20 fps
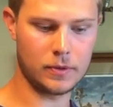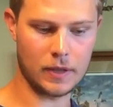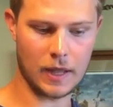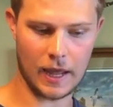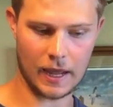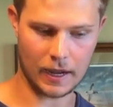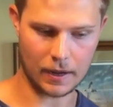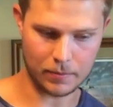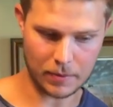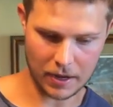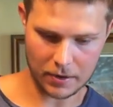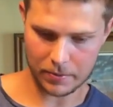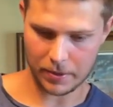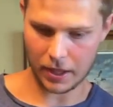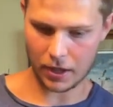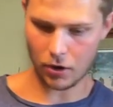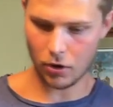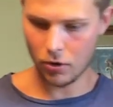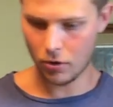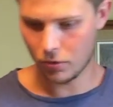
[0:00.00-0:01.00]
Like, I'm not gonna be
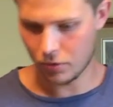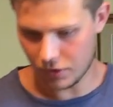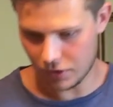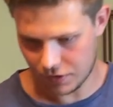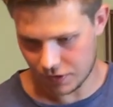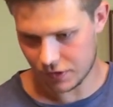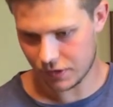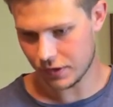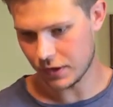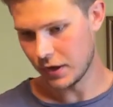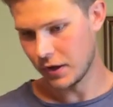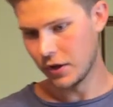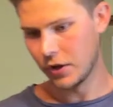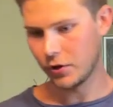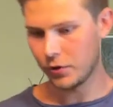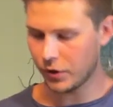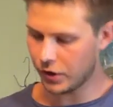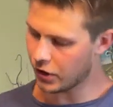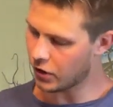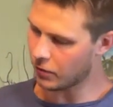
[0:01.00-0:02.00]
like, oh,
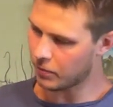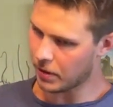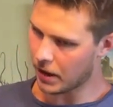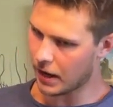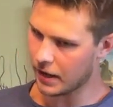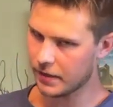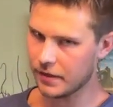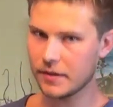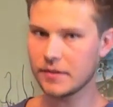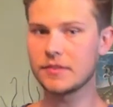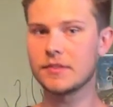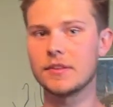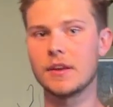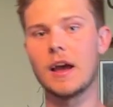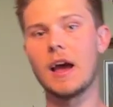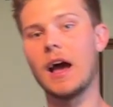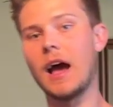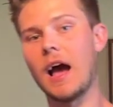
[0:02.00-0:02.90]
you need to go buy this.